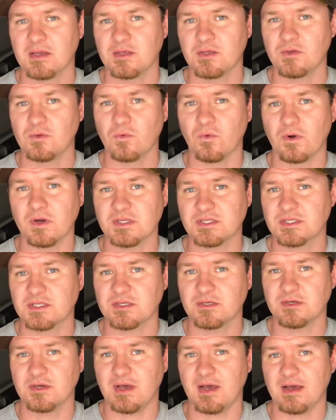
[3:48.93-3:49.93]
You want
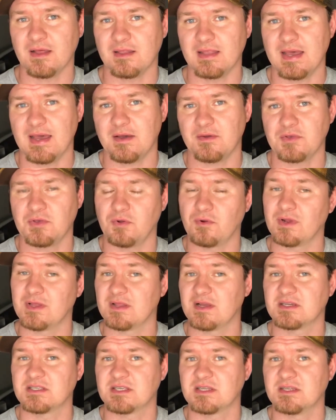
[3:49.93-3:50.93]
to allow your
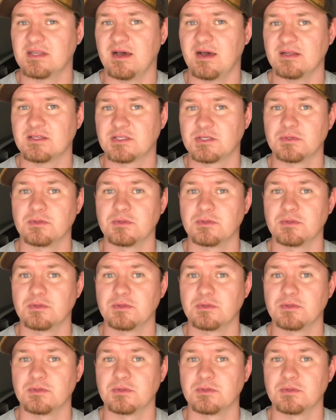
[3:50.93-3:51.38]
Alexa Dot